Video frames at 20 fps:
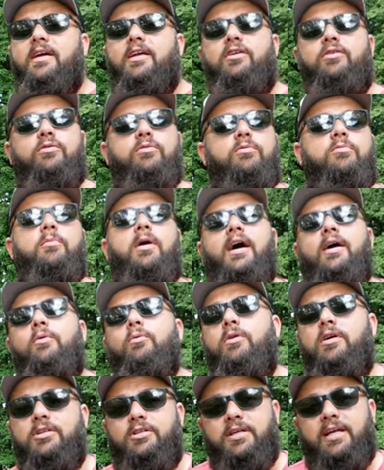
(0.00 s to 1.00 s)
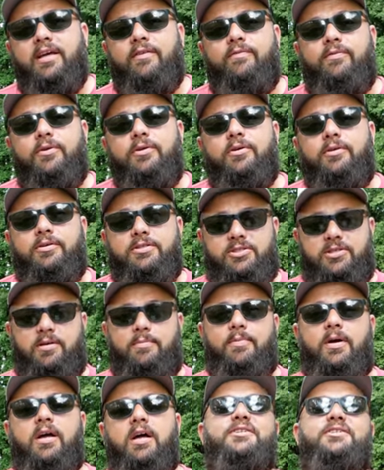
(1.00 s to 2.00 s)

that you might want to get for your Jeep.